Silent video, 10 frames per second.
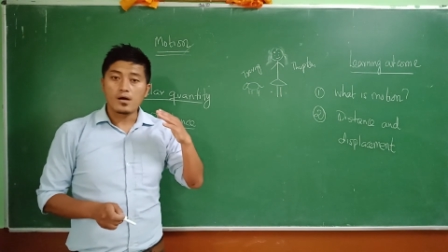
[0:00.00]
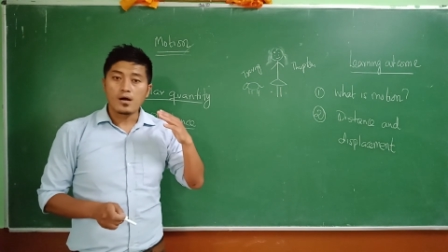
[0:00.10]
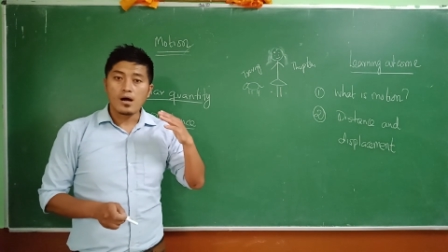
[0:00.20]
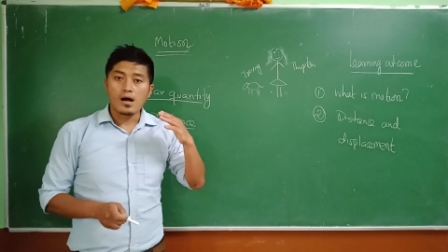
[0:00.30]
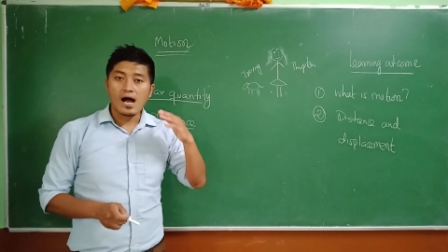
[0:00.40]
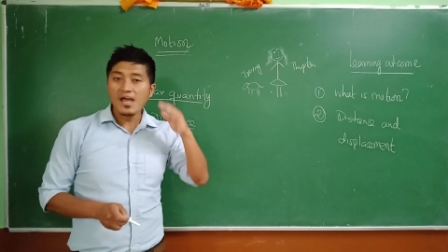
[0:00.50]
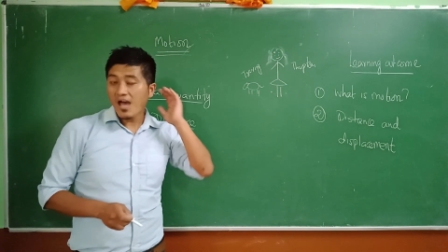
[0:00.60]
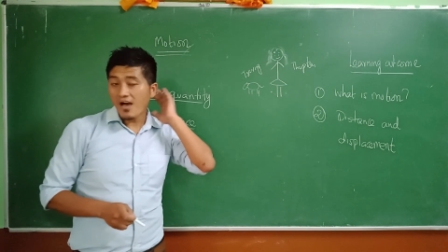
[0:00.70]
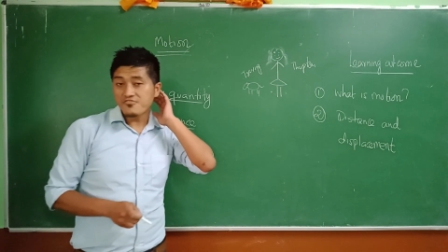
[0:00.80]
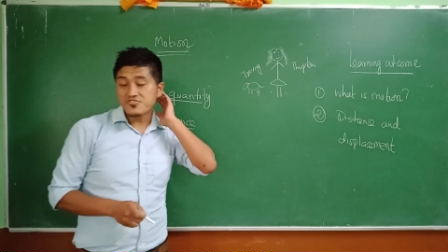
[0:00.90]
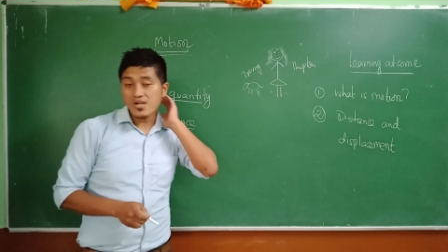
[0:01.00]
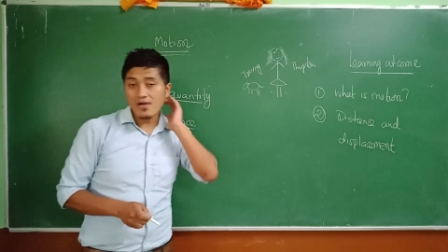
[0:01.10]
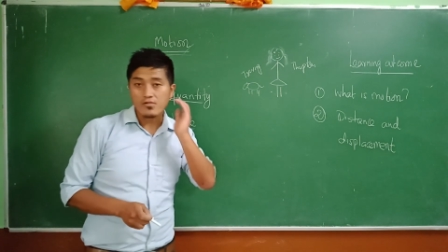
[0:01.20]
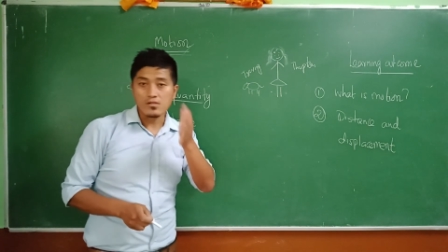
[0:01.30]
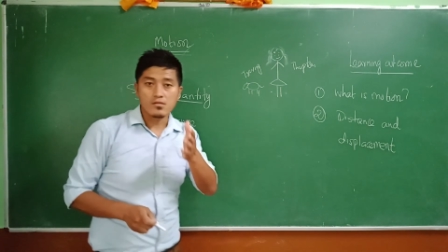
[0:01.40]
I have
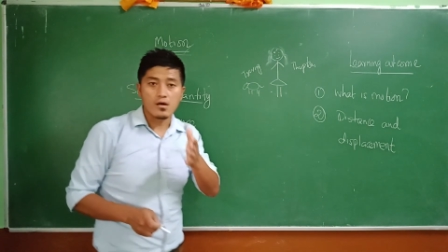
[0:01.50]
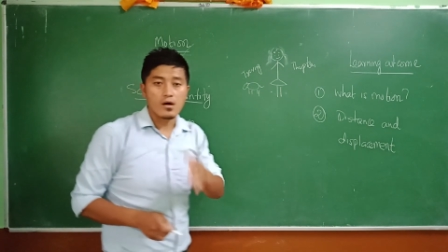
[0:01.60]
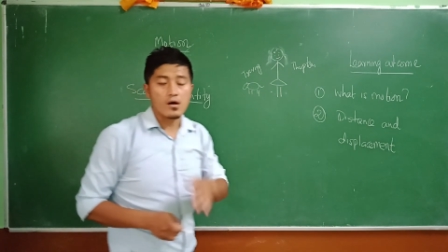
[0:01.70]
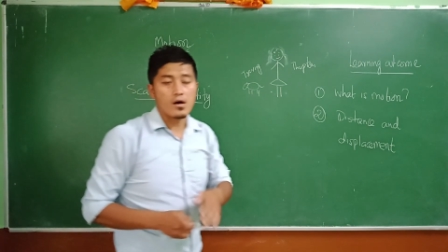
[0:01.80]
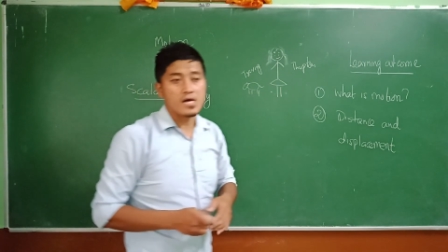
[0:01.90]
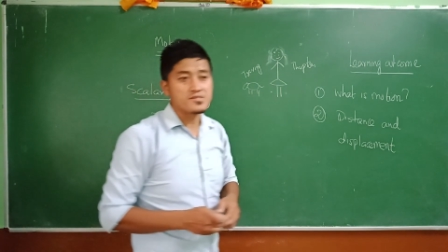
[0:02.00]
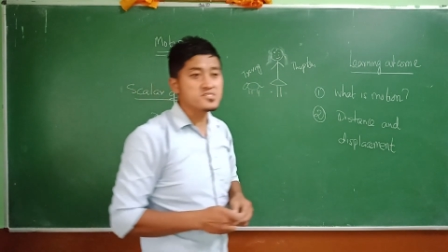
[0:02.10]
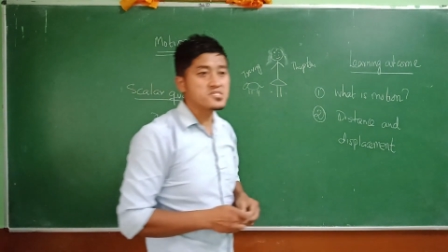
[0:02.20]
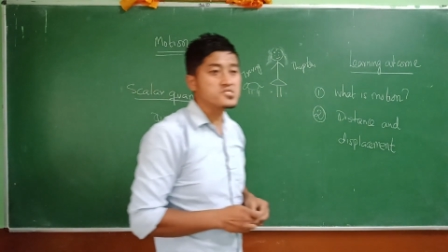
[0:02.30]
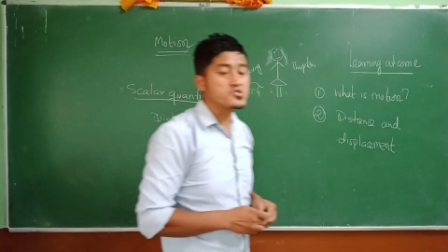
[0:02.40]
traveled a distance